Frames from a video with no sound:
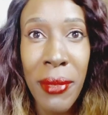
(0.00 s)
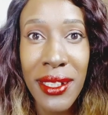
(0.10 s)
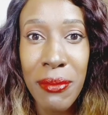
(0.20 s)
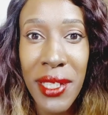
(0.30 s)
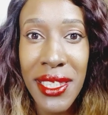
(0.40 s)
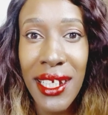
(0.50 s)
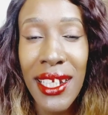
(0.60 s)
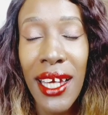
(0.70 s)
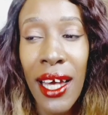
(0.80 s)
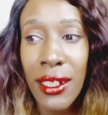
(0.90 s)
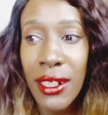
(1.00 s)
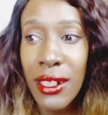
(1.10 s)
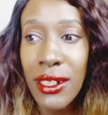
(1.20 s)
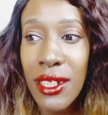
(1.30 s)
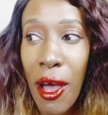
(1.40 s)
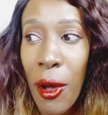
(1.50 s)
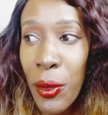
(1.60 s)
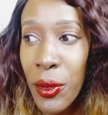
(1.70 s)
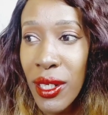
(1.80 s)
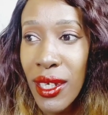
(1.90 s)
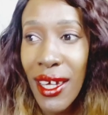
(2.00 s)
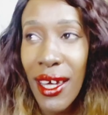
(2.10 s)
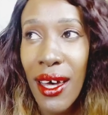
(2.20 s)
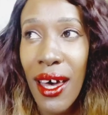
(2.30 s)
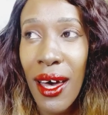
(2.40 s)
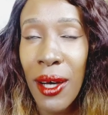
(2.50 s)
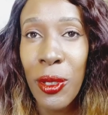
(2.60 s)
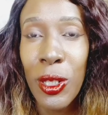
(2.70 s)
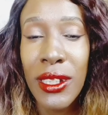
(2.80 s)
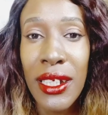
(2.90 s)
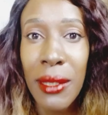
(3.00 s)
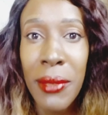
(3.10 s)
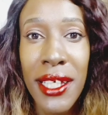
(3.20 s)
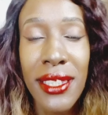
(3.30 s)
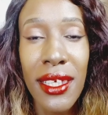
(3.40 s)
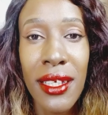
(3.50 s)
but basically a little town called Endebess.